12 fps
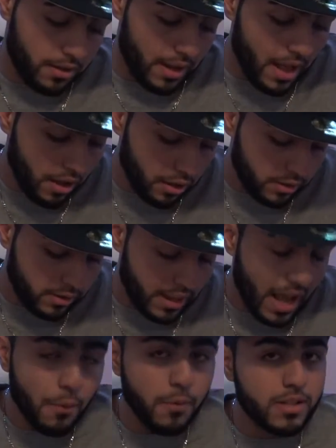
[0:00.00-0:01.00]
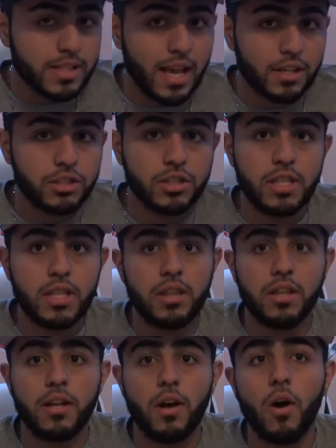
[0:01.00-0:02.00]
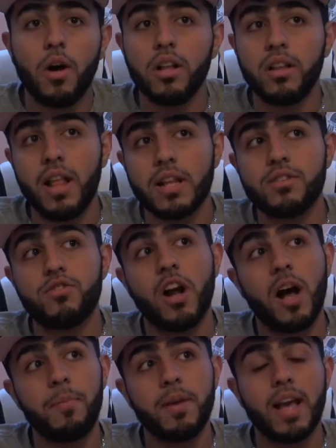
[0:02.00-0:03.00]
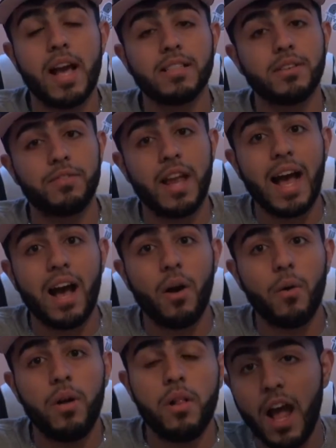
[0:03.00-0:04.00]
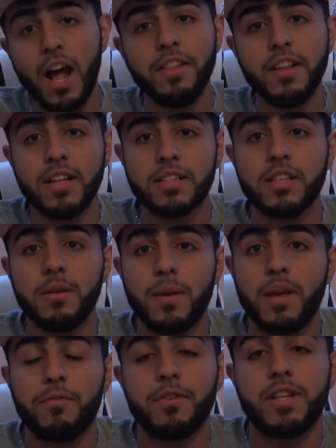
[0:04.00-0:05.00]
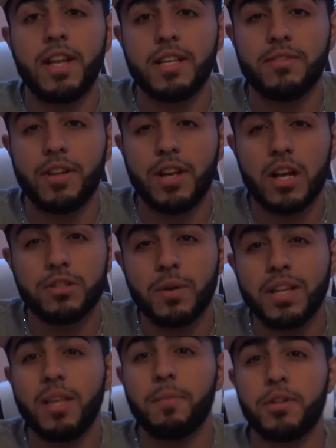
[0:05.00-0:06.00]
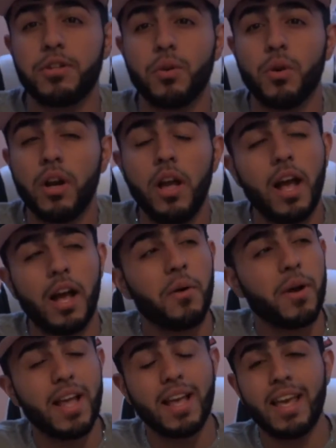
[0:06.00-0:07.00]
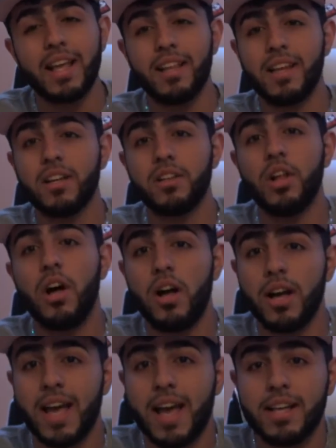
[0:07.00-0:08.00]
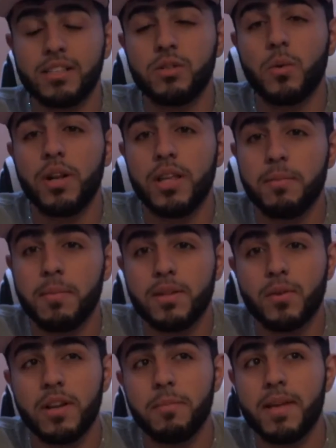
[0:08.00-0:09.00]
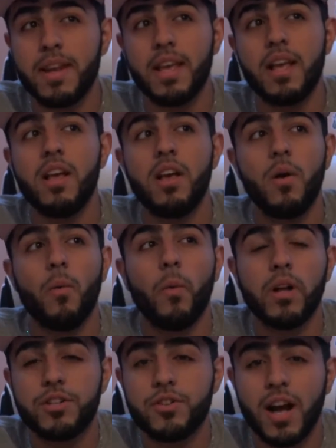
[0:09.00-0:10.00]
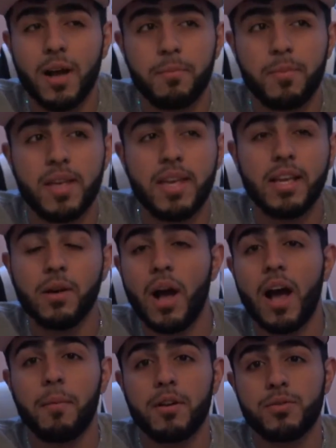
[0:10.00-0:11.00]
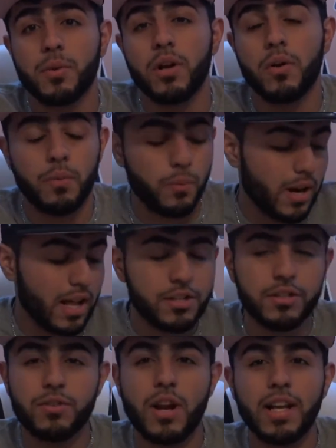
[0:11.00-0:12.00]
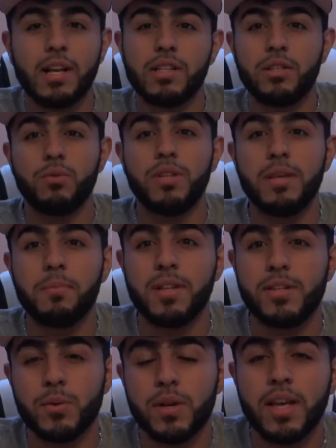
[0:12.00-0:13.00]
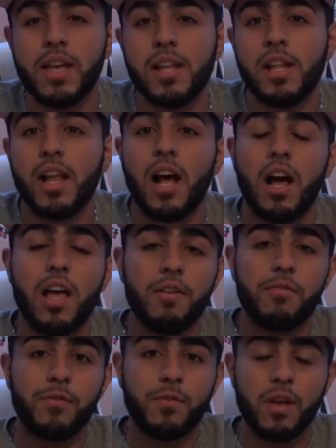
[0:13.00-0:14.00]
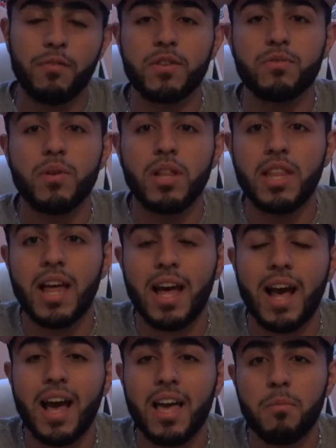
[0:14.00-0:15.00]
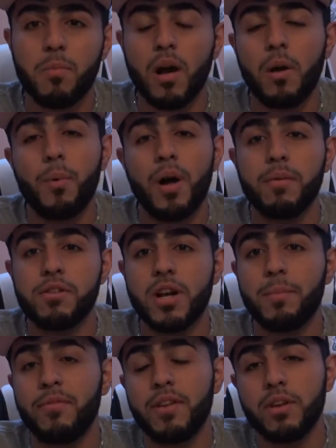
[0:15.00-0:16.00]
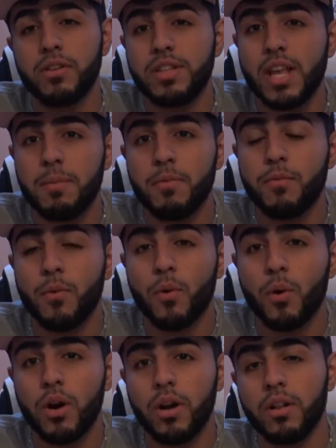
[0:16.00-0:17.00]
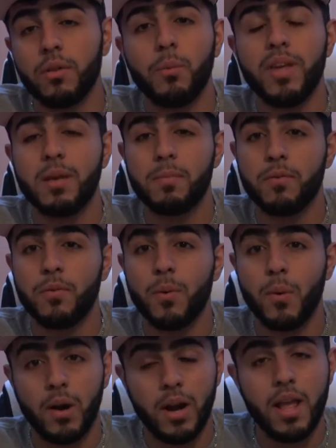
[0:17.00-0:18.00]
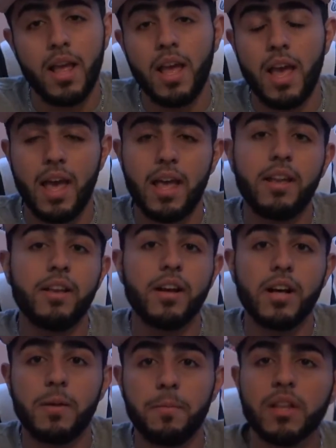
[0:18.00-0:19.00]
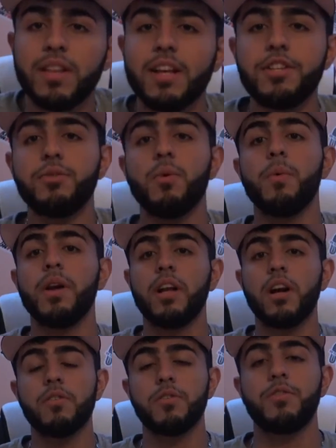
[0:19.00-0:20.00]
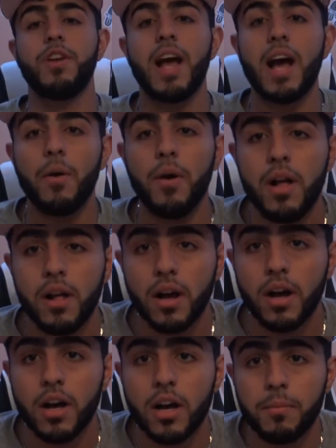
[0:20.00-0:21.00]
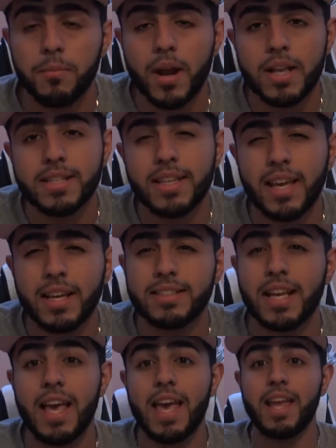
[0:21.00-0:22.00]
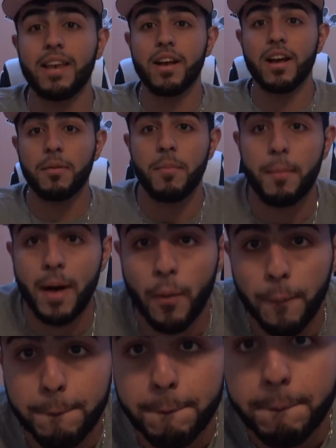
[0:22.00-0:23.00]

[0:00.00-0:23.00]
now, that was actually the all that's dropping as of now. I think that's gonna be it for today's video. I just wanna keep it short. I wanna get like a long ass 20, 20 minute what's dropping, how much we're going. We're not trying to go too deep into it. If, if it's really that hype, I'll probably drop a video the day before, the week before. And um, that's just what we're gonna cover for now. Um, Rice Kickz, and um, I'm out.